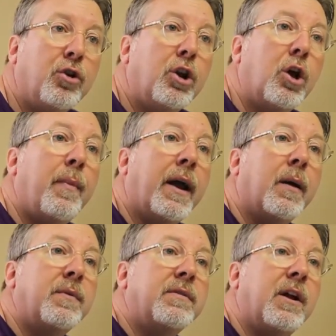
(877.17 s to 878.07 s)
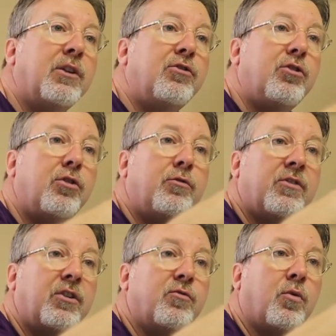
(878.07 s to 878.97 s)
you're going to go back up to stage 2,
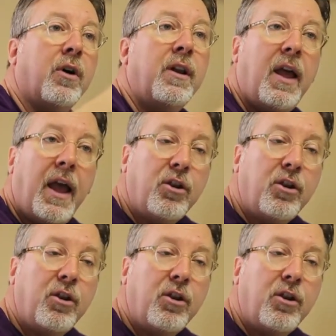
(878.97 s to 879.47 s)
stage 1,